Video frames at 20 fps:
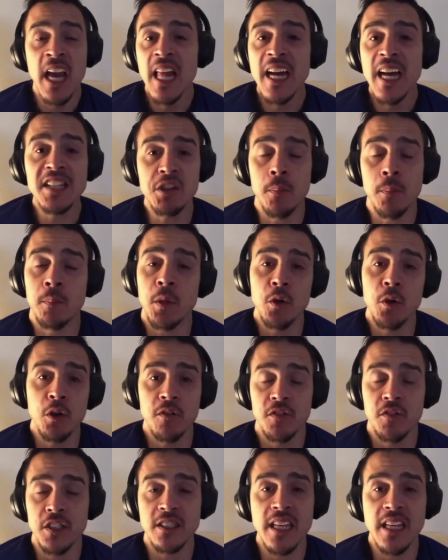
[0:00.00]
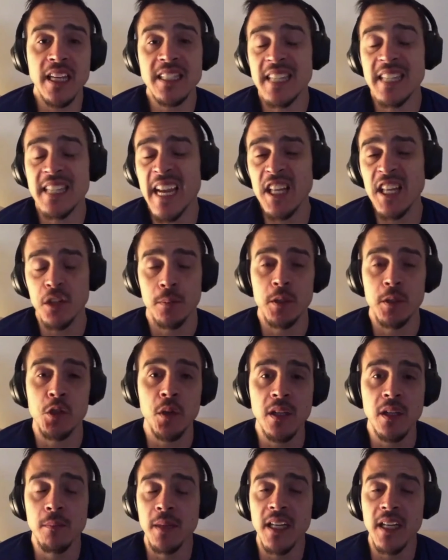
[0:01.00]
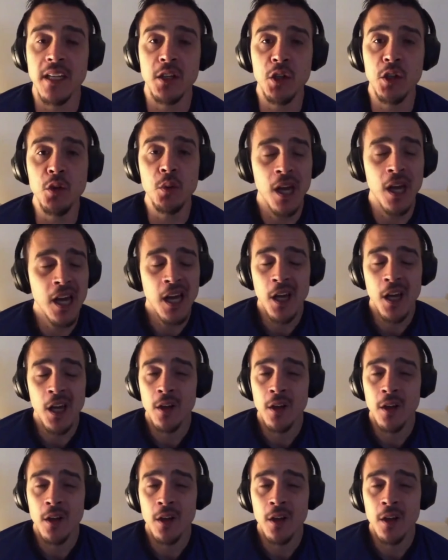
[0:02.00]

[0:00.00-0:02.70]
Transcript: That's a beautiful thing. Daniel, between me and you,